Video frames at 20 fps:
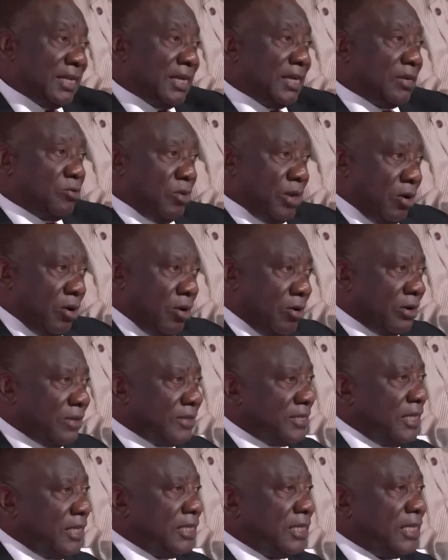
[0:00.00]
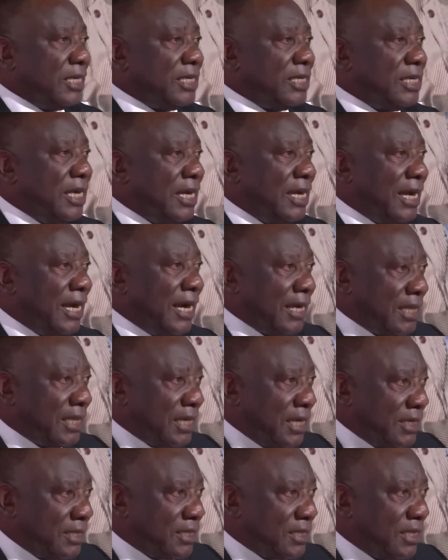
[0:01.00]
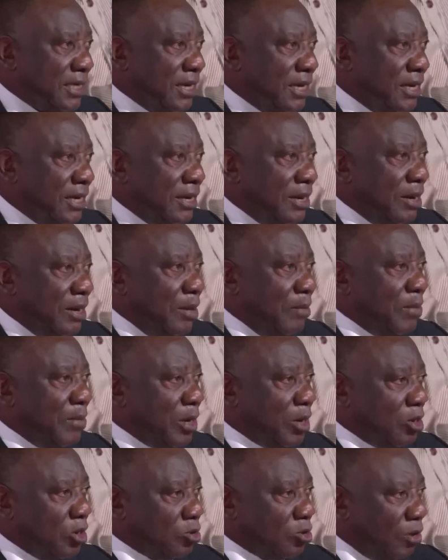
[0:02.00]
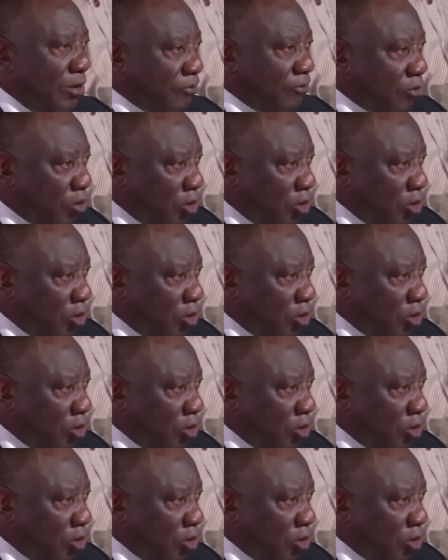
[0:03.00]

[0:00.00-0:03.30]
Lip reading: that we are all seated here like this, because we've